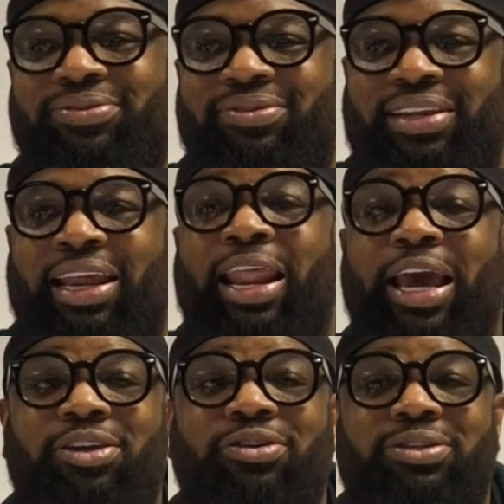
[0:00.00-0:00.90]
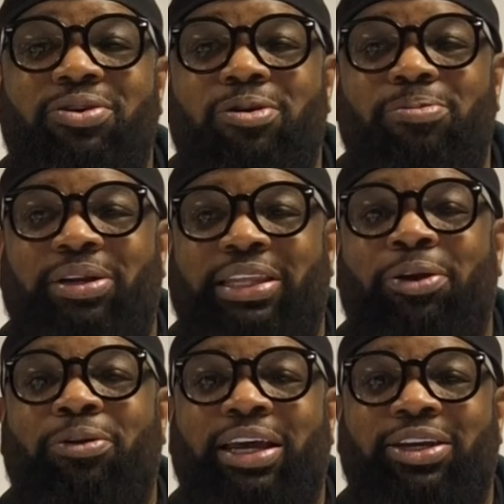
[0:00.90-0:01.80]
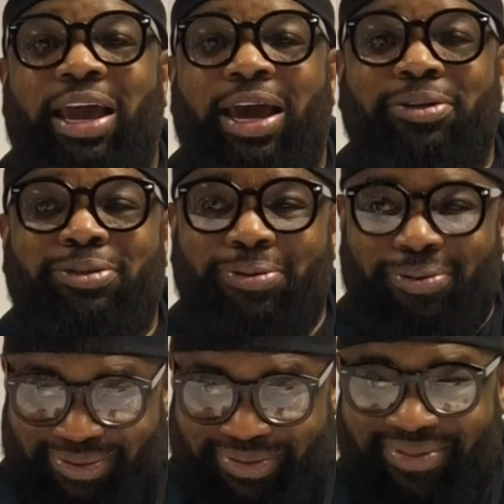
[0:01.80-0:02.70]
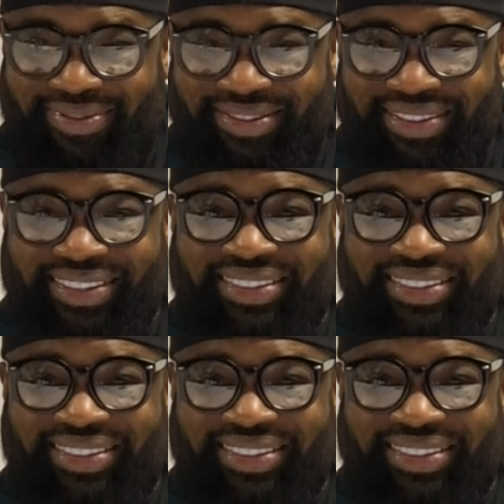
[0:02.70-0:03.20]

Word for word: they like your song but they don't like your attitude. No.